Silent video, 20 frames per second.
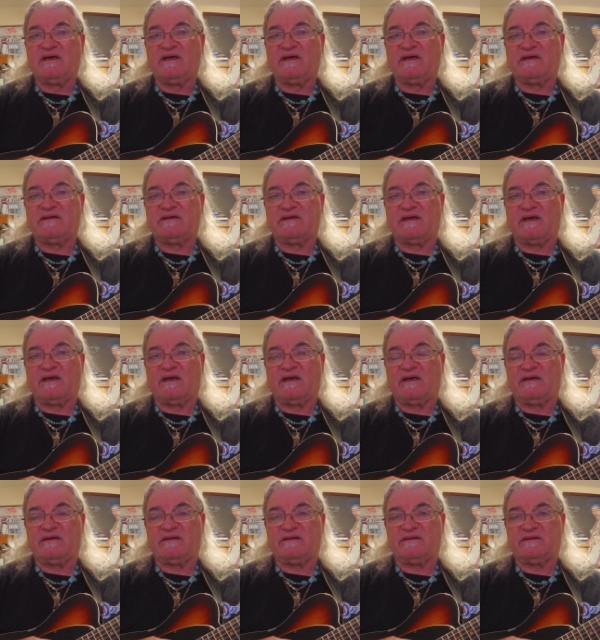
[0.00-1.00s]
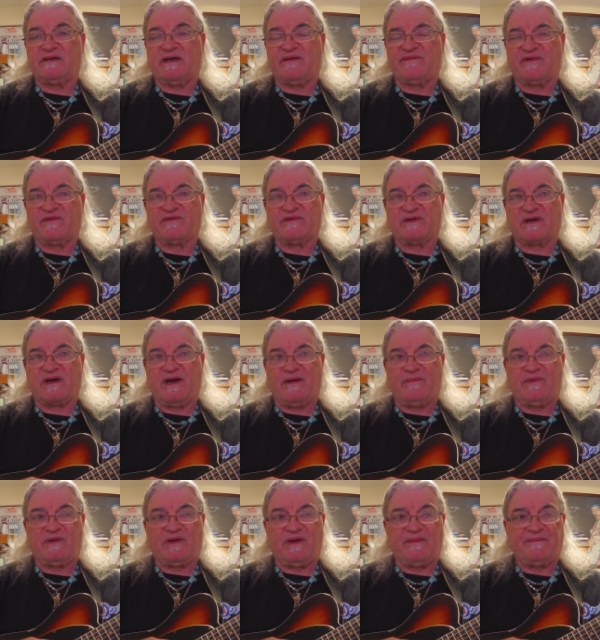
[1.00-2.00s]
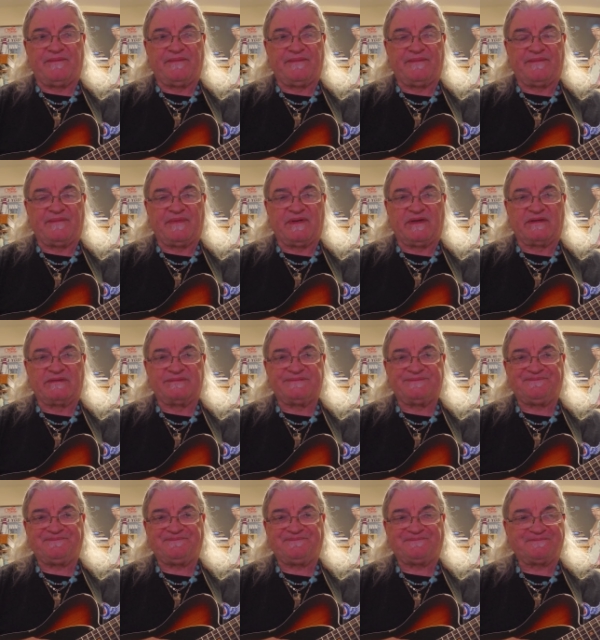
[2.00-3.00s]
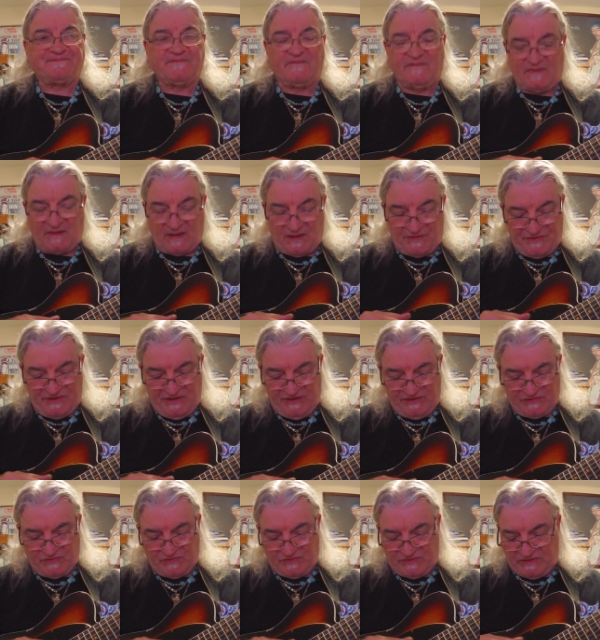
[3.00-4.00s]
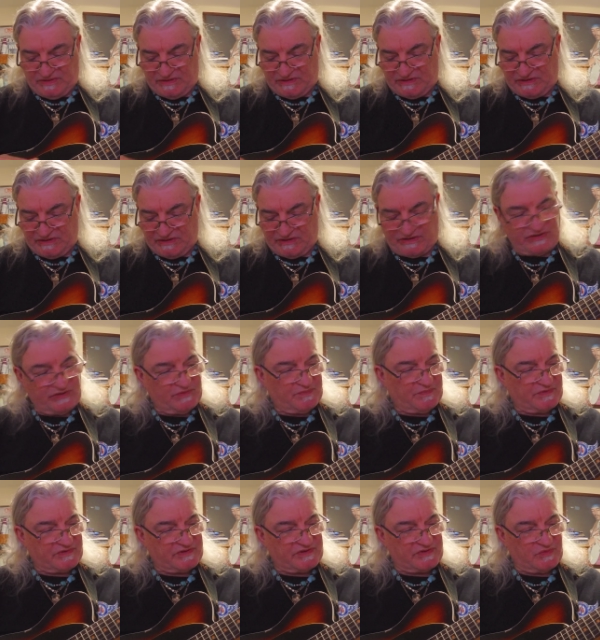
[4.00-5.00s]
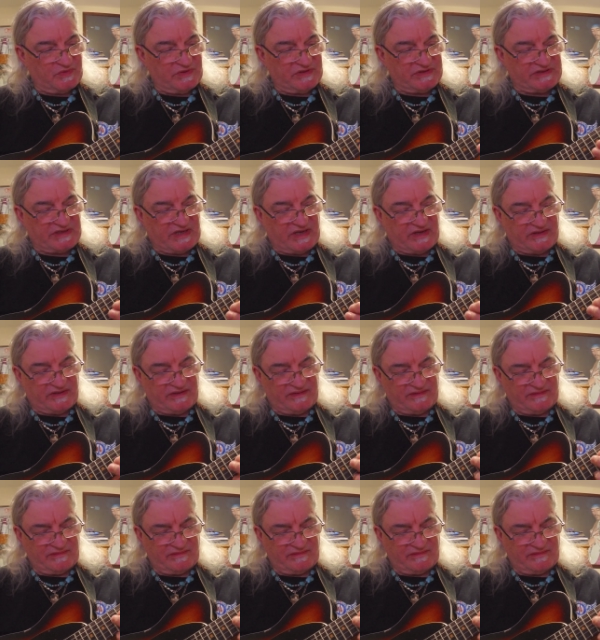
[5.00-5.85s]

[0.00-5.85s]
and I've owned a couple of them, but this one is just super sweet sounding.